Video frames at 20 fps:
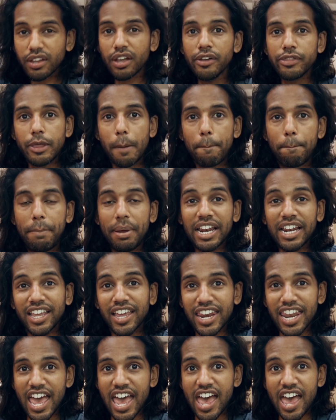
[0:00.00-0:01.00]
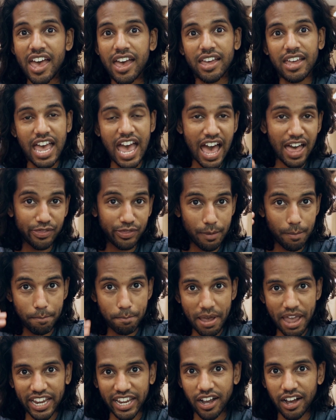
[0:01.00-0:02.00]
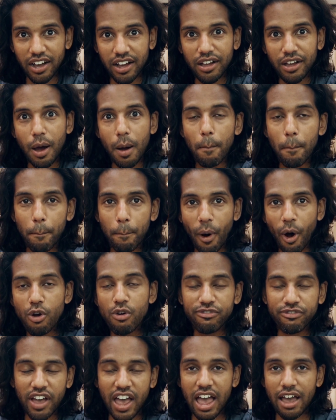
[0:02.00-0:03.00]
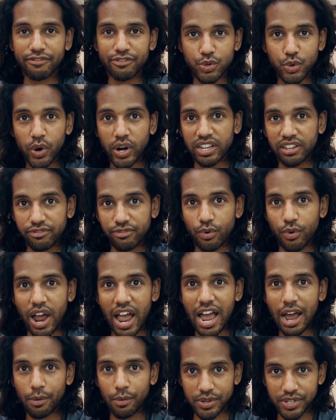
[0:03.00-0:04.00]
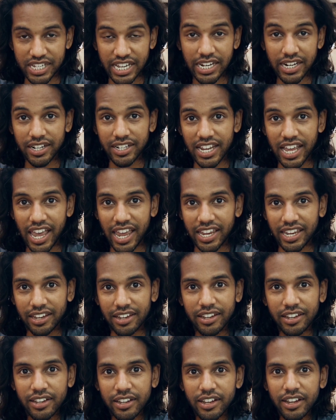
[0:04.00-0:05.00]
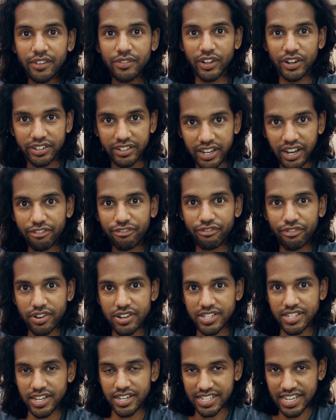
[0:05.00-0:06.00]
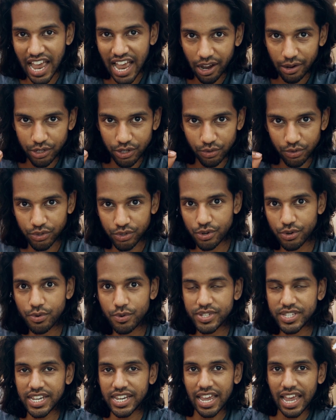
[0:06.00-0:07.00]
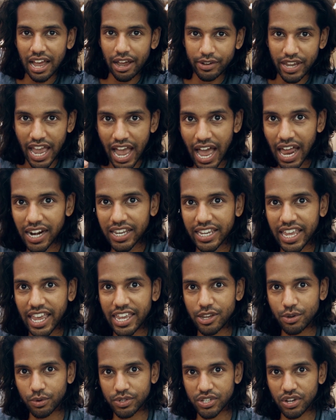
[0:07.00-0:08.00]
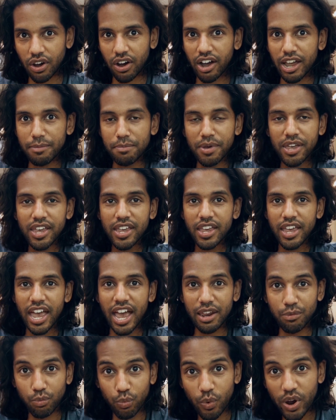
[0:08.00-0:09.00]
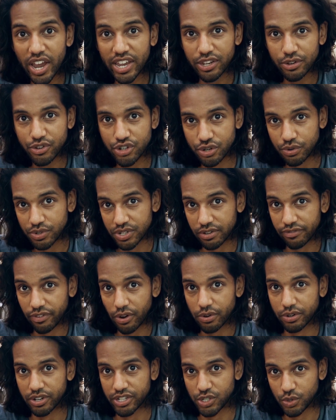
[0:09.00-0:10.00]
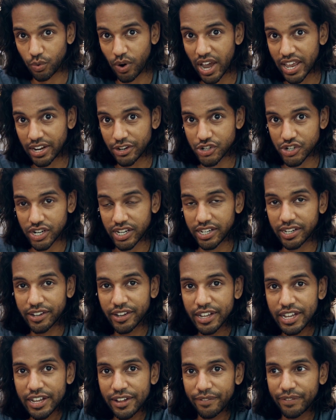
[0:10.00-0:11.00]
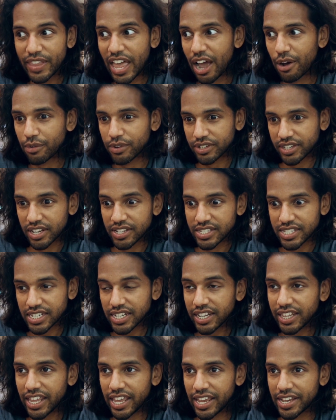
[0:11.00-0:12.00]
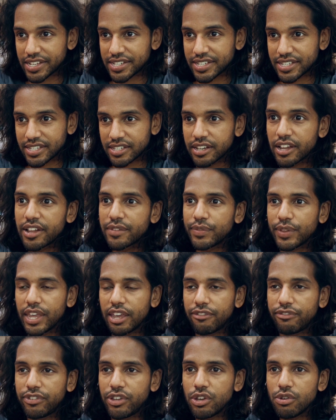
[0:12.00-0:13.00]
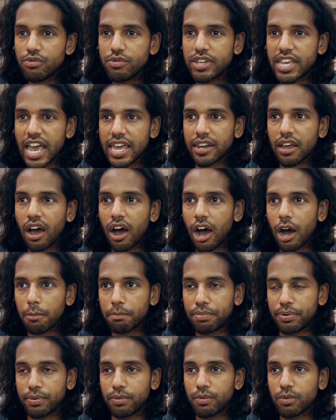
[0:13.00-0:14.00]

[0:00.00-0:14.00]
The billionaire and the beggar both have 24 hours in a day. The difference is how you use it, how you allocate your time, and where you choose to focus your energy. Now, consider this. If you get up